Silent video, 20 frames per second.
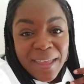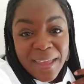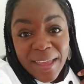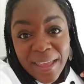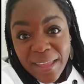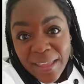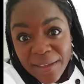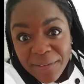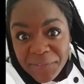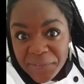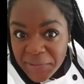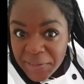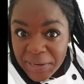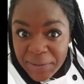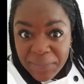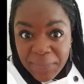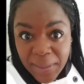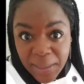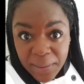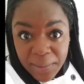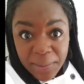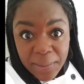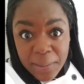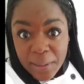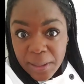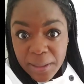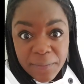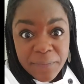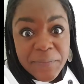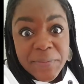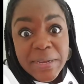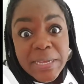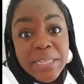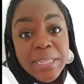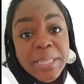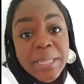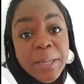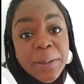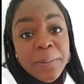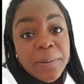I have one of my cooking
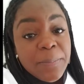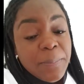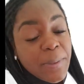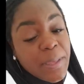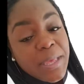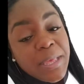friends here with me.